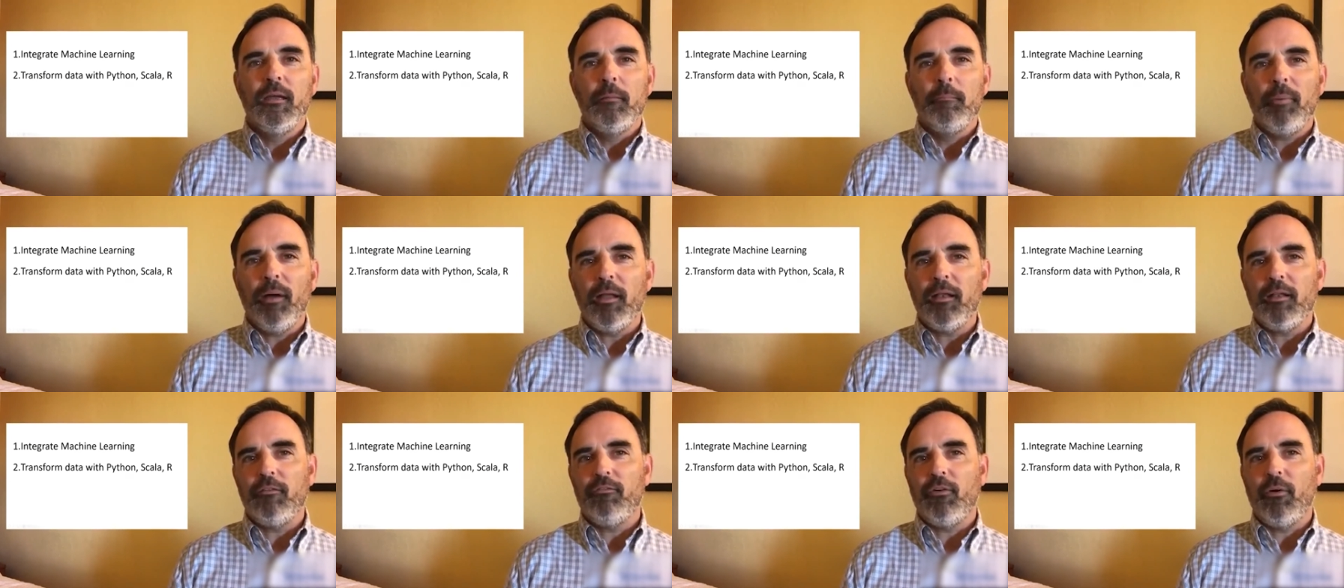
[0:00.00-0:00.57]

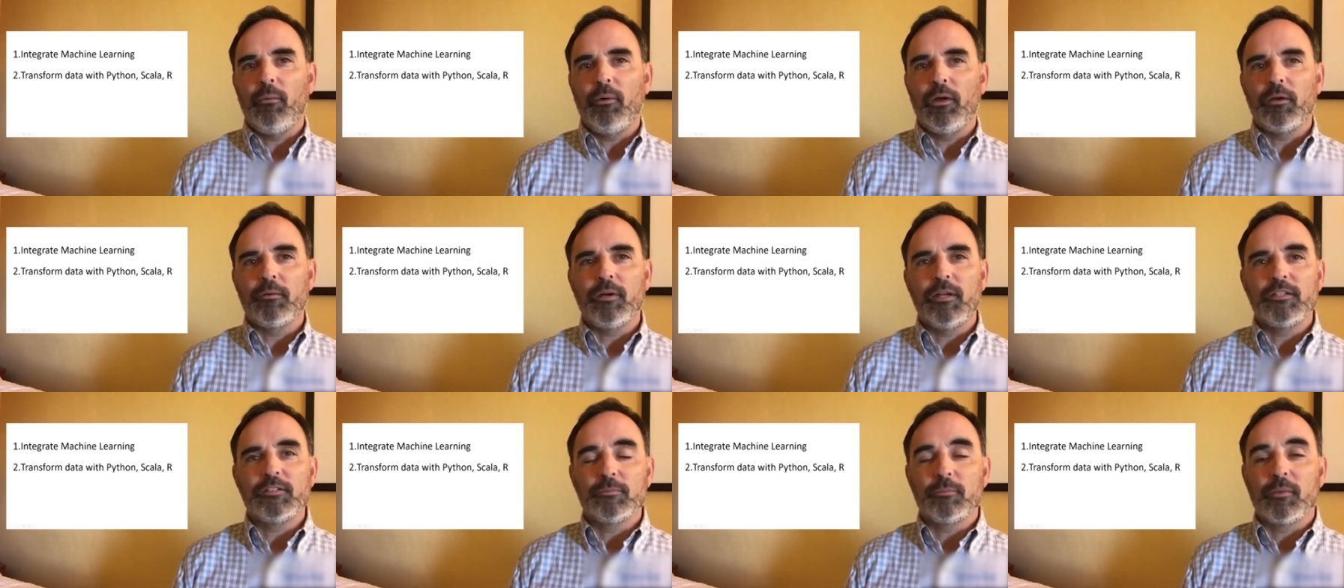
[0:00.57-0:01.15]
But if I want to
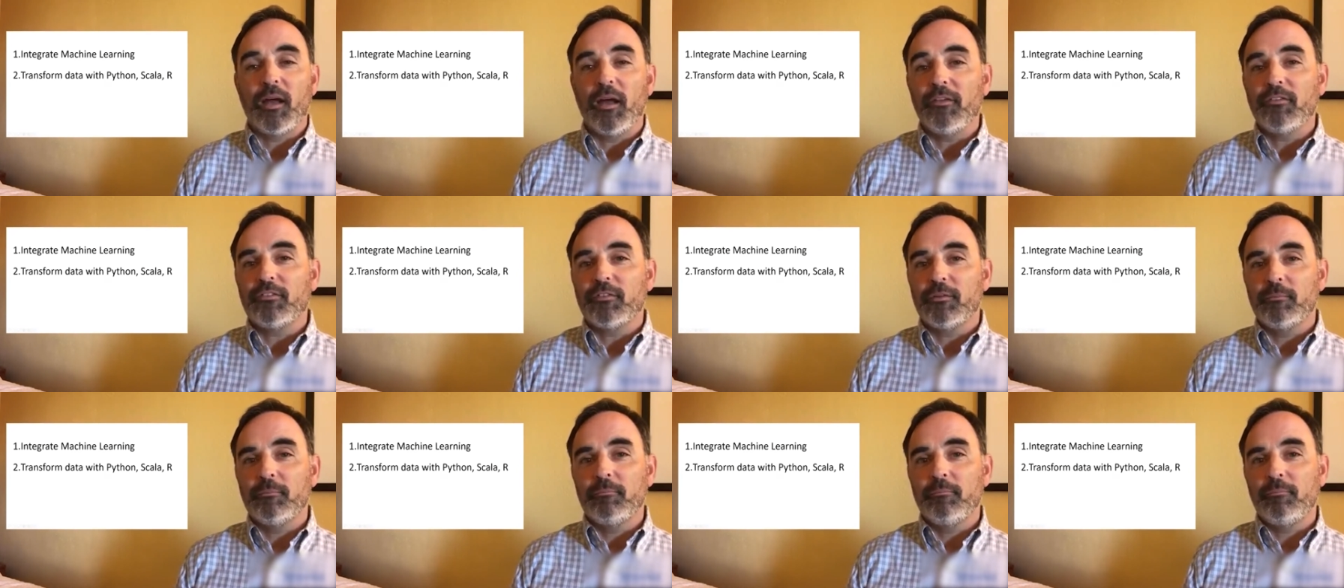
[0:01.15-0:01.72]
write some
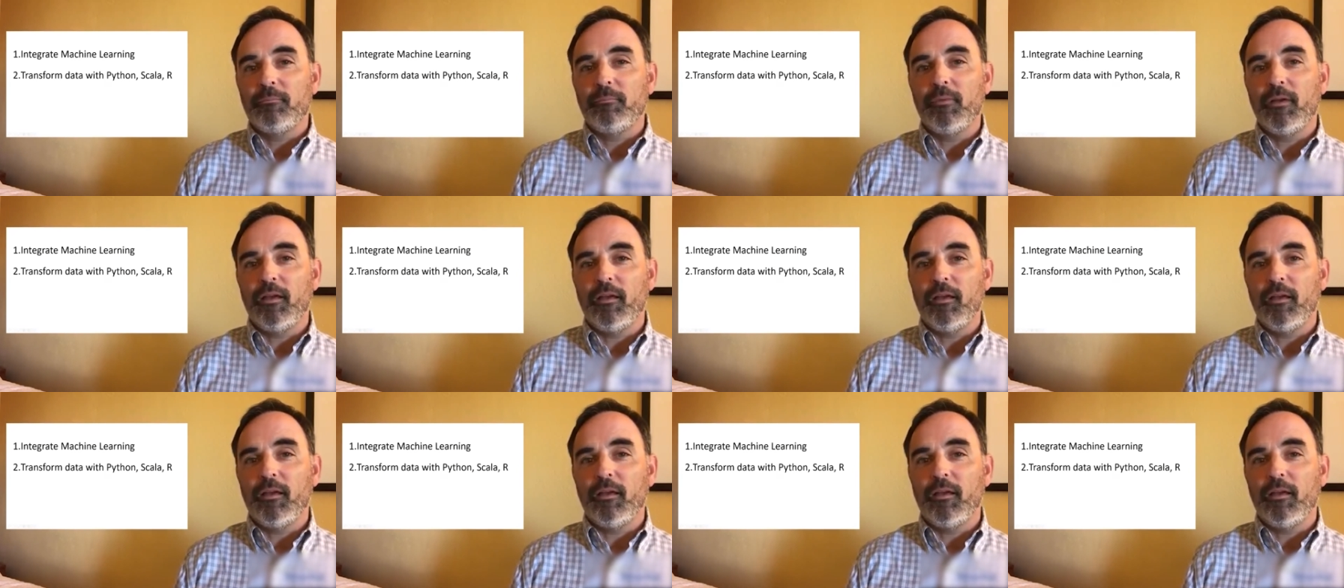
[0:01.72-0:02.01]
custom